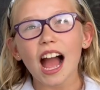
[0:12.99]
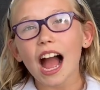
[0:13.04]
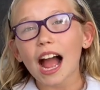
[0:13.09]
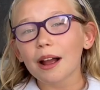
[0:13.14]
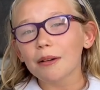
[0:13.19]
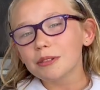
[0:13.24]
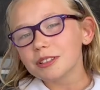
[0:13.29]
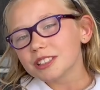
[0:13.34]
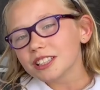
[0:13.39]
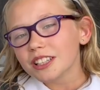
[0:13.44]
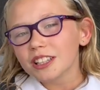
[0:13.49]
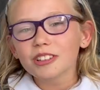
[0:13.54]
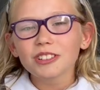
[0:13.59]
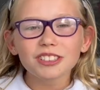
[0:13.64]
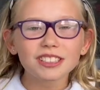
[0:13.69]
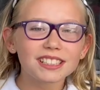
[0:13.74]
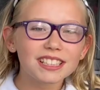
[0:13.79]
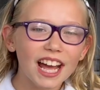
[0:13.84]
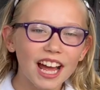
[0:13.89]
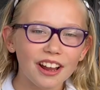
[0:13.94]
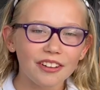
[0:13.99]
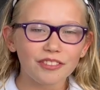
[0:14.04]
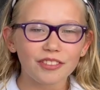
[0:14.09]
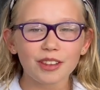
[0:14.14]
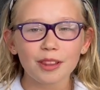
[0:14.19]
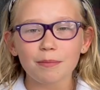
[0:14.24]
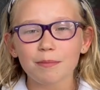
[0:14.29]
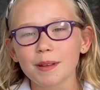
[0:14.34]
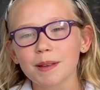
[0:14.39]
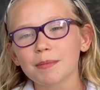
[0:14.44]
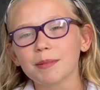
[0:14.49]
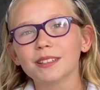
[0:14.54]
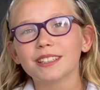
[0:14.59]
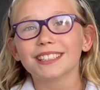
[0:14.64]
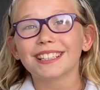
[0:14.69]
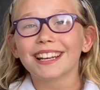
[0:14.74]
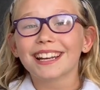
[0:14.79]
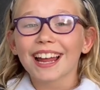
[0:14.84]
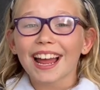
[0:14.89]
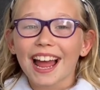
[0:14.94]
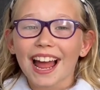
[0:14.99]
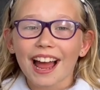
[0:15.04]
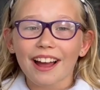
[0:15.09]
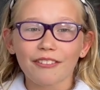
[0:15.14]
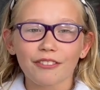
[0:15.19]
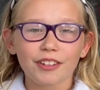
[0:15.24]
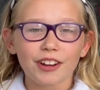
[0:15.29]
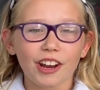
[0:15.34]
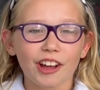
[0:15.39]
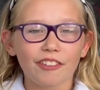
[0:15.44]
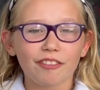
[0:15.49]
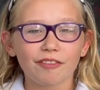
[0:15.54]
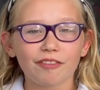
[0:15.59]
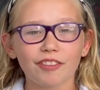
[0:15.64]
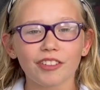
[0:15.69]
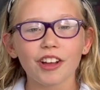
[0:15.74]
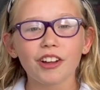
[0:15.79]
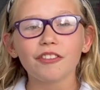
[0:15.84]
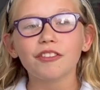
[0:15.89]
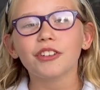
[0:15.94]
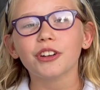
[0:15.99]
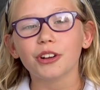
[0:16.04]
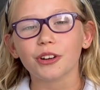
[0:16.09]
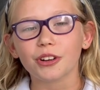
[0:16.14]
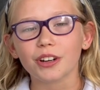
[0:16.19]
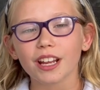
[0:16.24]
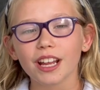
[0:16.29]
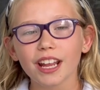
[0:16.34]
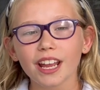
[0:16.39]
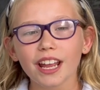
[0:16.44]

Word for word: I was a little sad for the people that didn't have enough food,